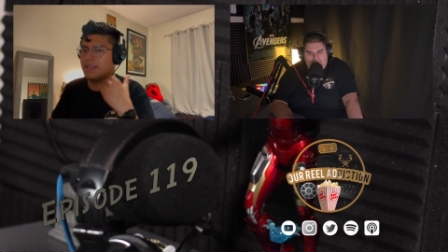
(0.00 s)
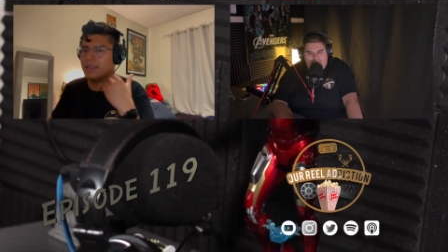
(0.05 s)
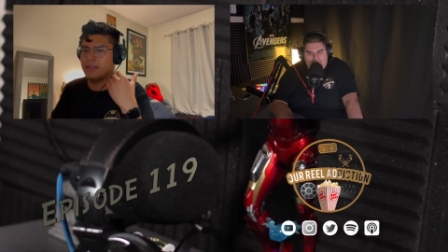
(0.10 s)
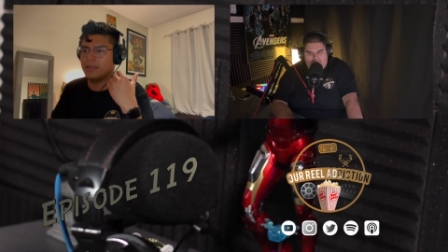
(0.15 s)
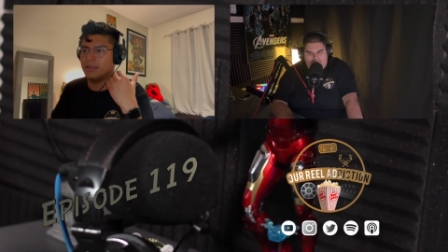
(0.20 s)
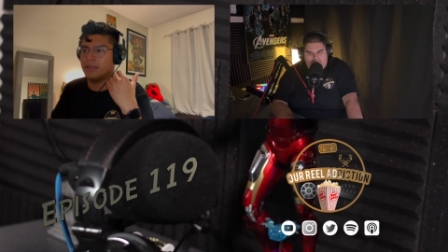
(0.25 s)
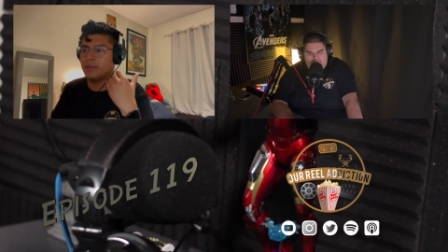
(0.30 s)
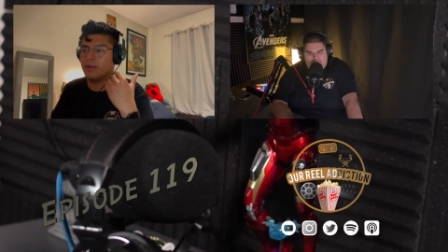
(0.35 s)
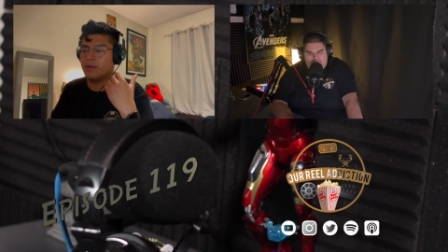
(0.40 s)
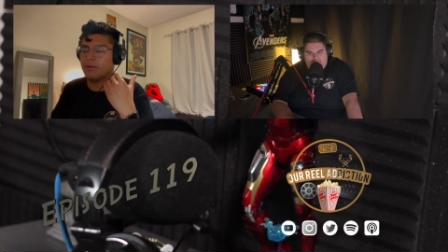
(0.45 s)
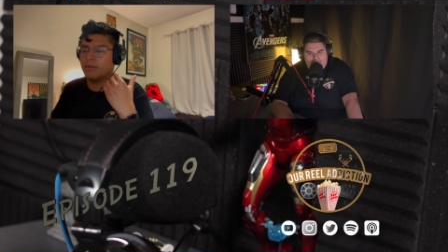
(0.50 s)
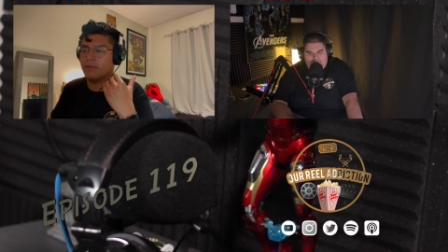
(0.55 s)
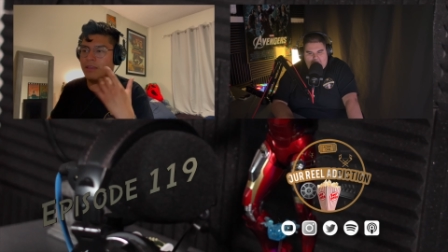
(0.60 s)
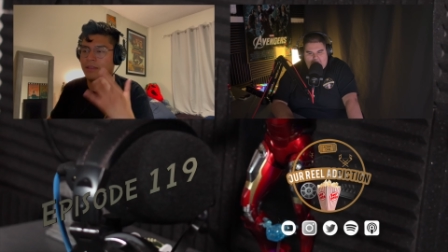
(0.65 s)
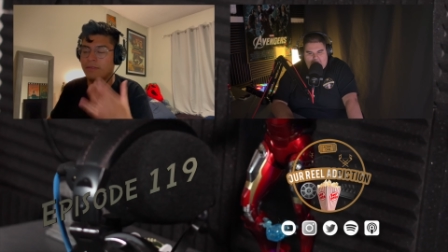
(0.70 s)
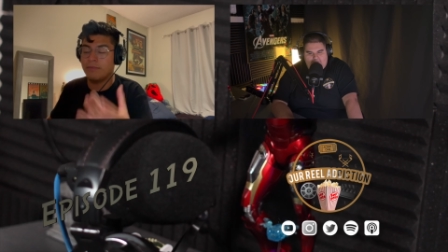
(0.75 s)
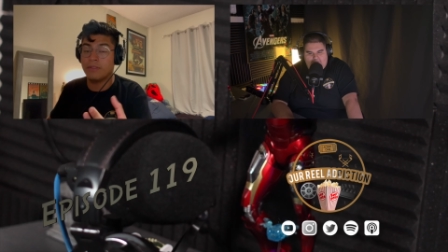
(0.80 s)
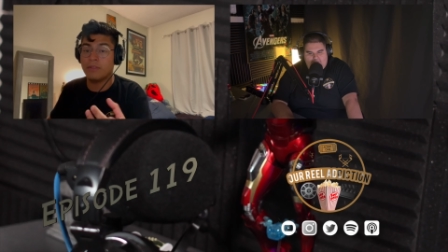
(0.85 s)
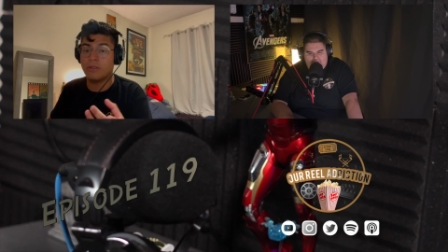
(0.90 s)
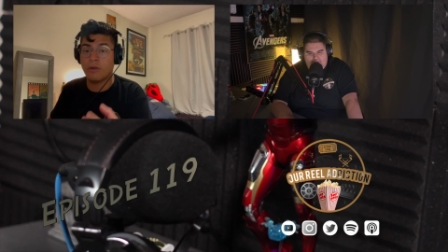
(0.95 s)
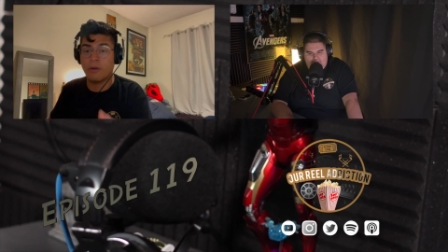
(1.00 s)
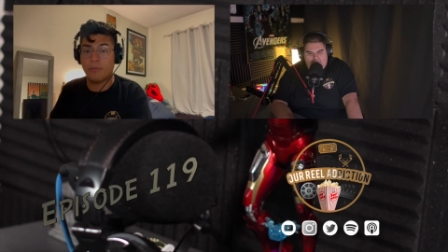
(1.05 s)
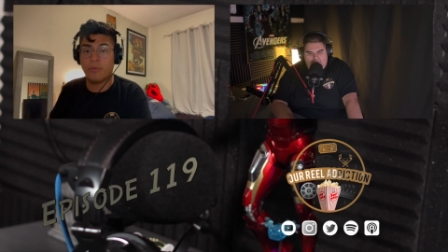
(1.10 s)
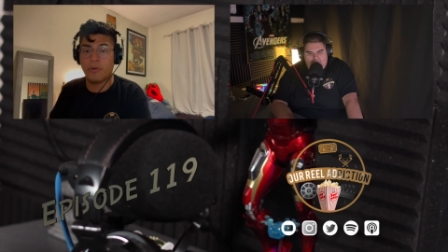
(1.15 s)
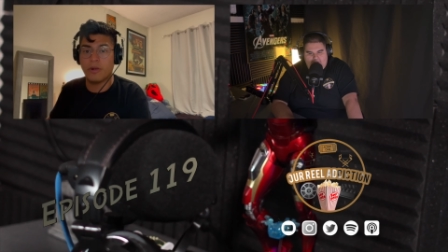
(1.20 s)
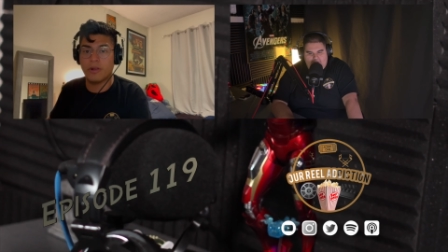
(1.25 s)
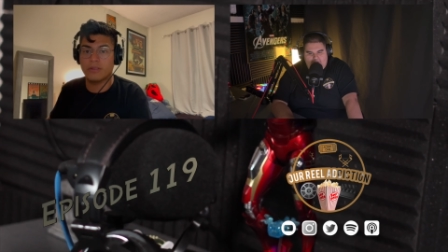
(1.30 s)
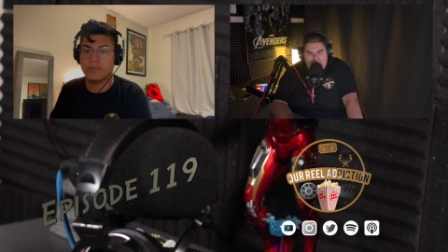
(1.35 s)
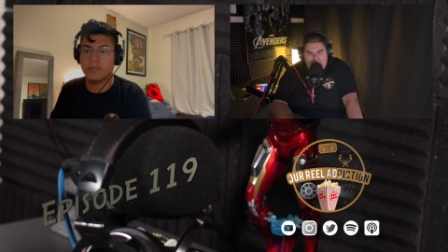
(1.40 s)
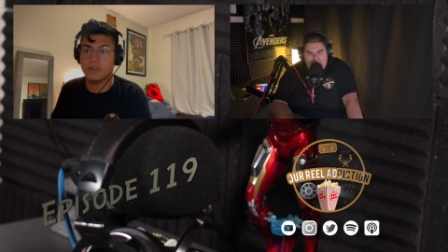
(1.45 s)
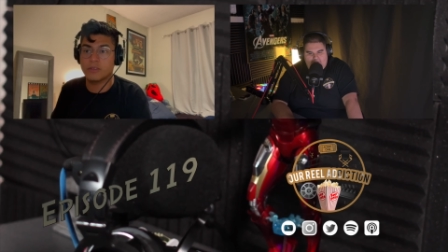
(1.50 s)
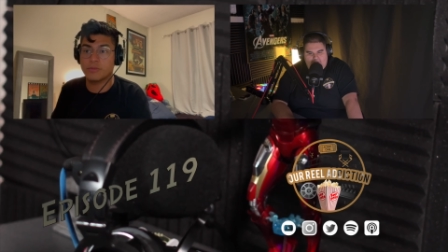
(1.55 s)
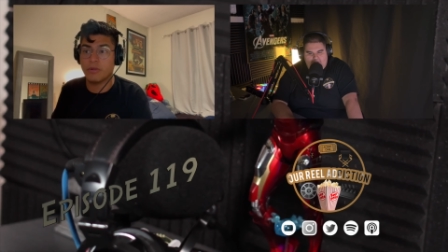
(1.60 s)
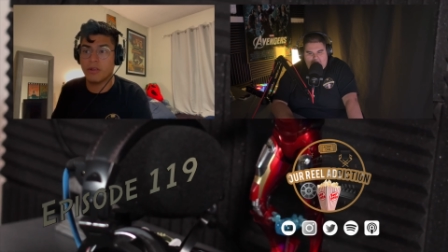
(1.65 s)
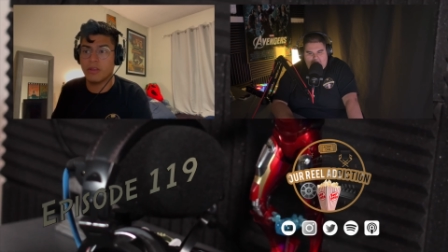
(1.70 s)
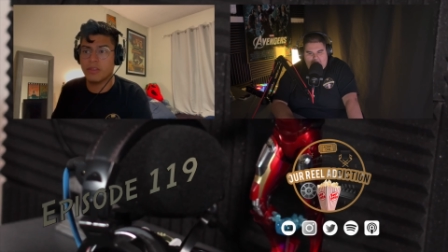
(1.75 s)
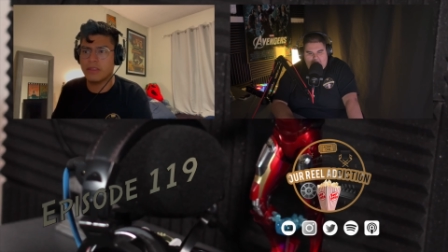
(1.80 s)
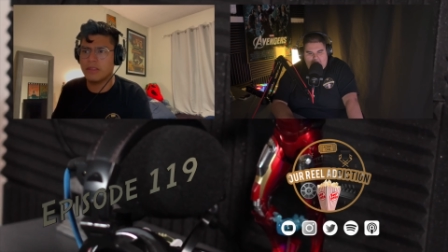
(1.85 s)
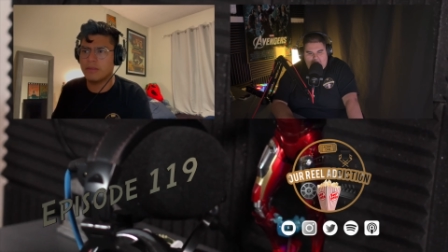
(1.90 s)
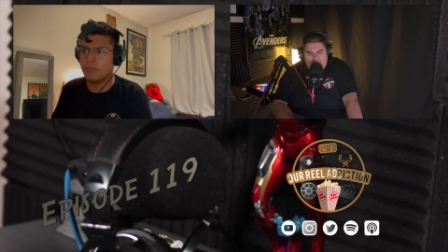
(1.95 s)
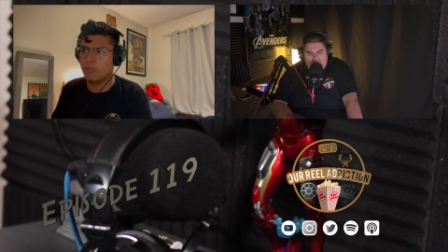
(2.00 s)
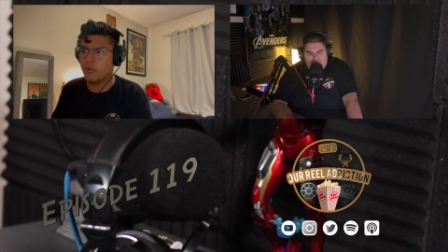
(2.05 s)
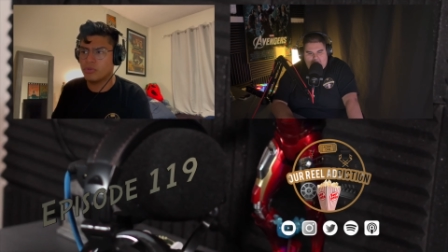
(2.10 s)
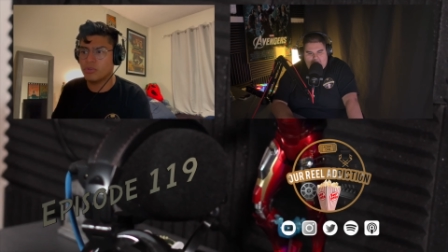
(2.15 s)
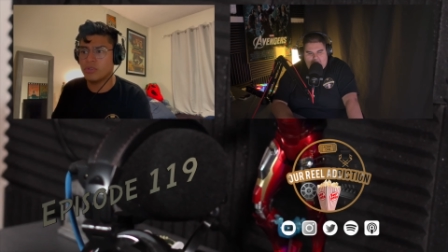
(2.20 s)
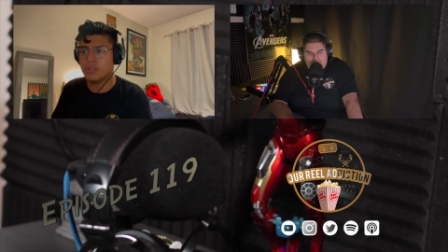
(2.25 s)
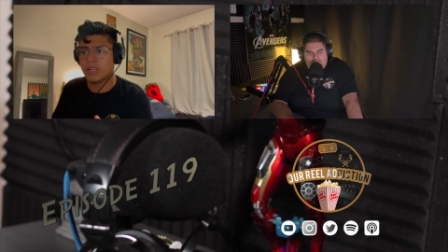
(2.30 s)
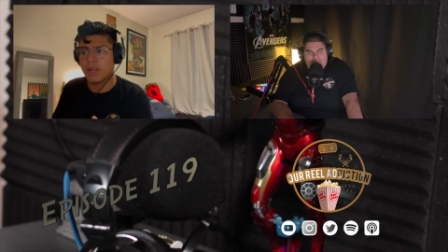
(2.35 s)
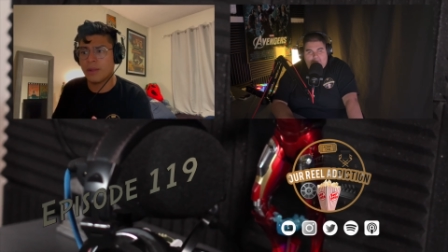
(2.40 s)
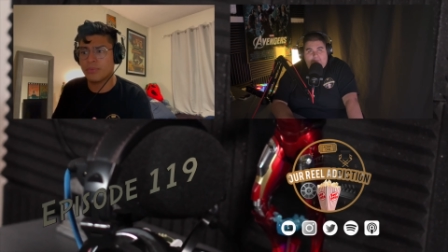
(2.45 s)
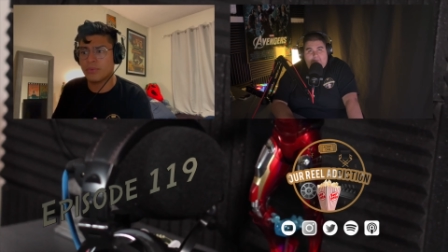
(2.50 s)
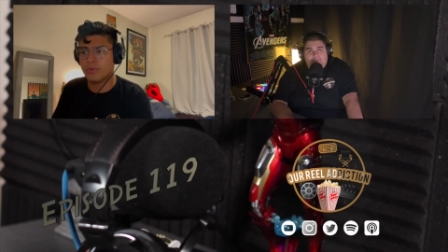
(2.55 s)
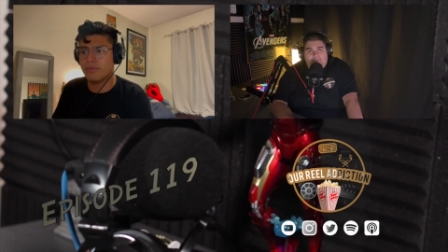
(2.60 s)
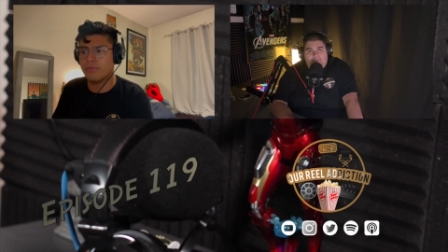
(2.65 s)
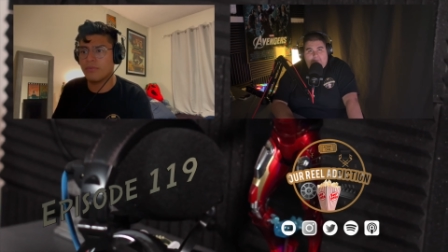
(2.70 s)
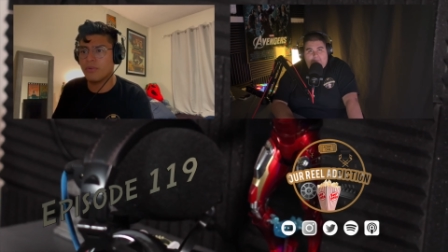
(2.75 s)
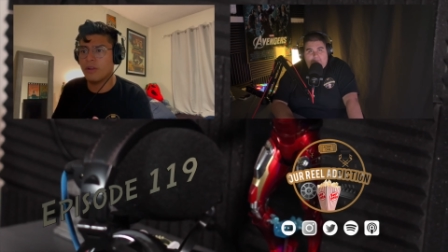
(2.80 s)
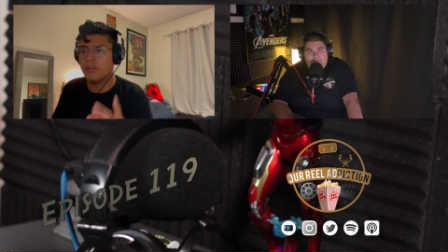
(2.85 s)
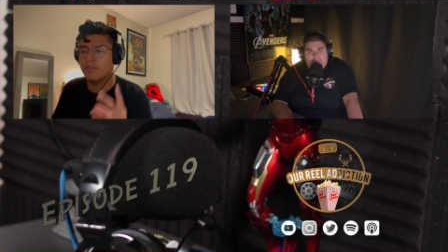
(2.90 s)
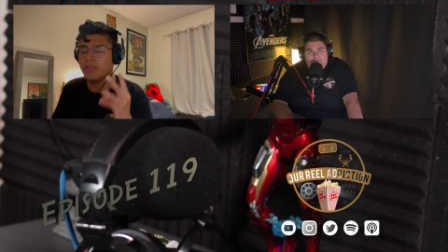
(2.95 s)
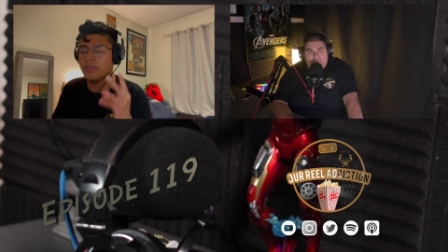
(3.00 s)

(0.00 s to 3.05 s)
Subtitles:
you know, even though a part there's probably motion capture involved,